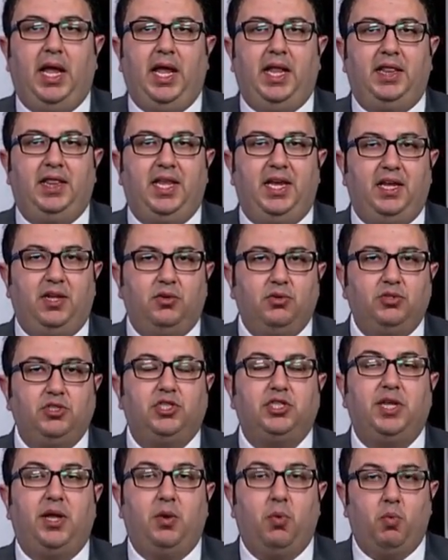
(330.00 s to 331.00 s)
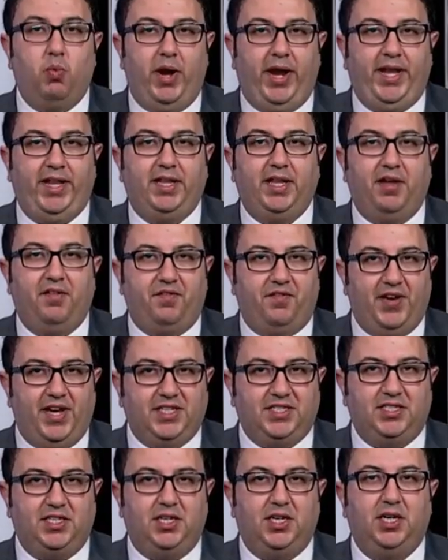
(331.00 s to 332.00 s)
and they lose weight
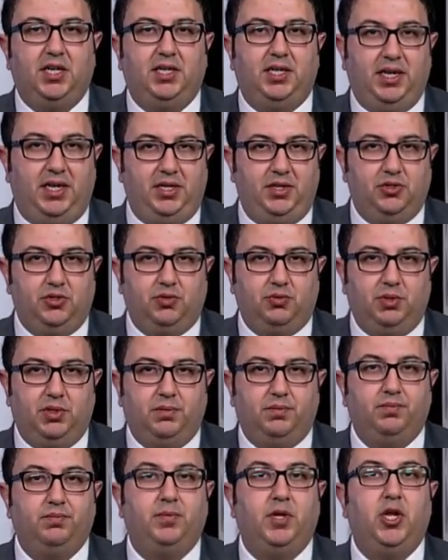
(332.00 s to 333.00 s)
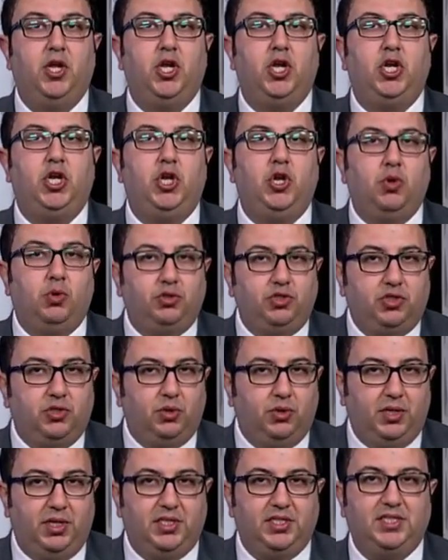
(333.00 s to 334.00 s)
faster than usual. no
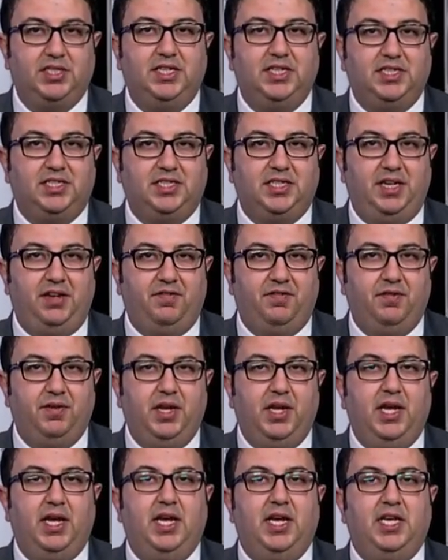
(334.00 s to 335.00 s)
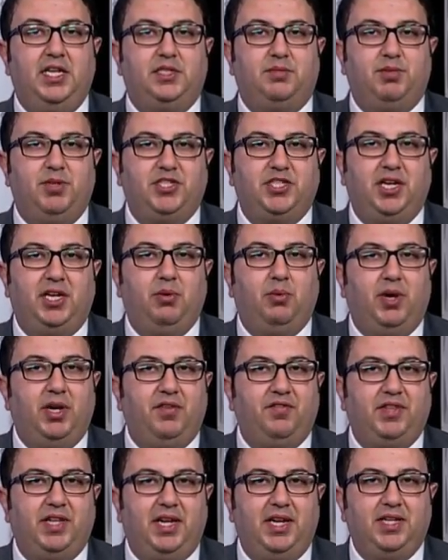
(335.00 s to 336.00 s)
sodas is safe. Especially
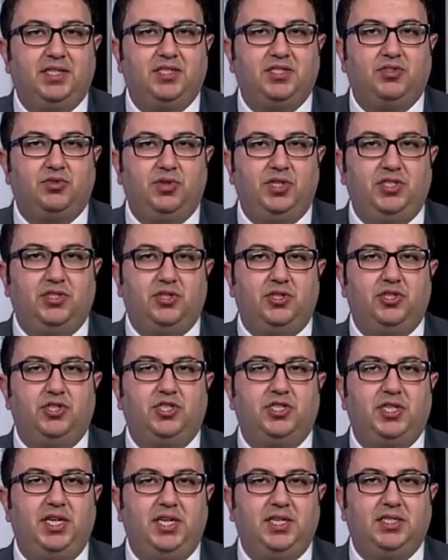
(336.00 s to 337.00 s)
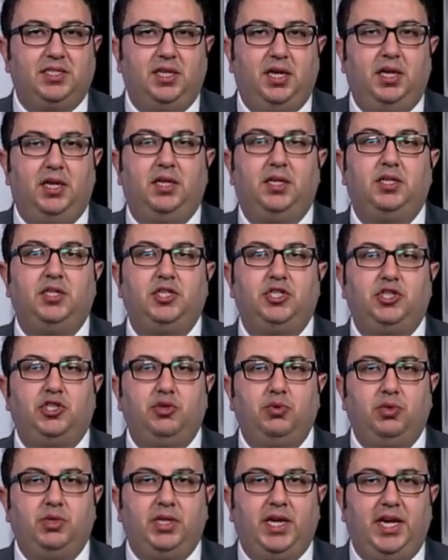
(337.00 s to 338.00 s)
one of the latest research says that
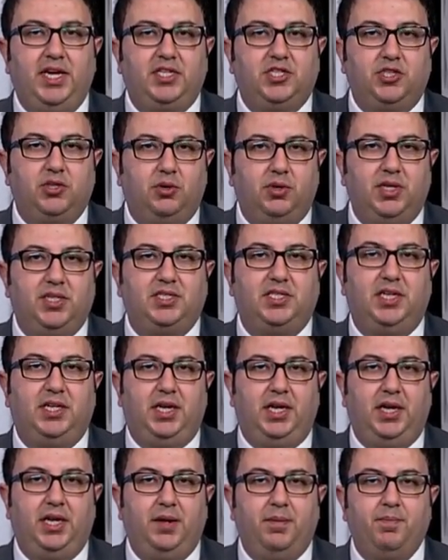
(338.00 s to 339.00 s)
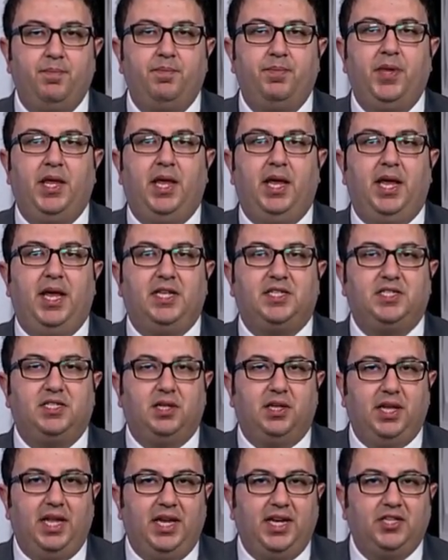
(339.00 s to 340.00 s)
two diet sodas a day,
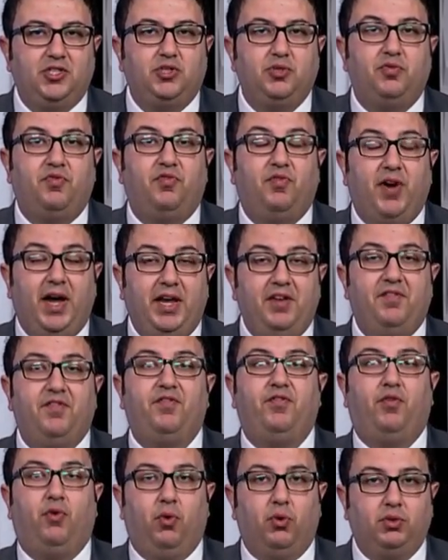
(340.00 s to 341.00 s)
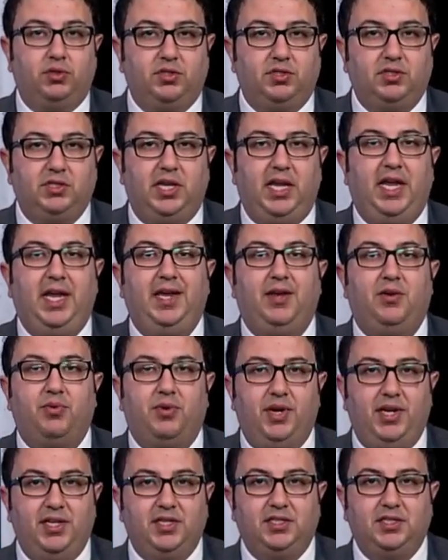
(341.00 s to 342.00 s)
it's linked to fivefold
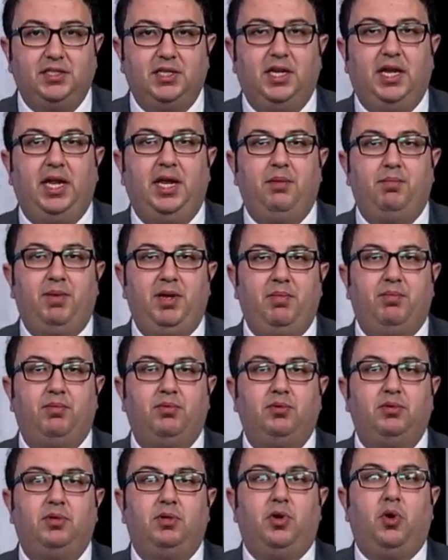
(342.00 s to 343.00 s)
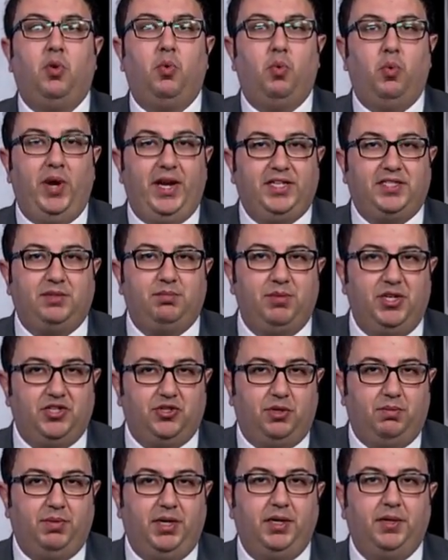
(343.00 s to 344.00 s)
increase in people waist
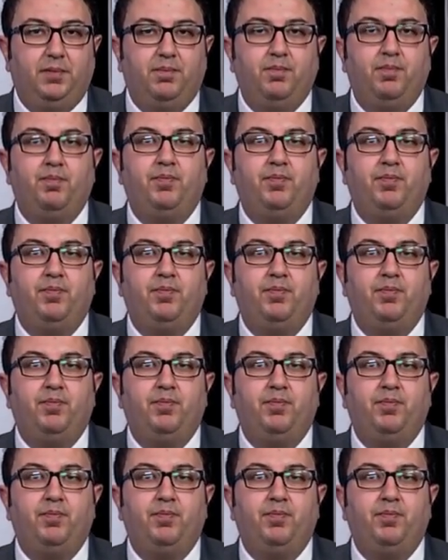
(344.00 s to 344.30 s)
measurement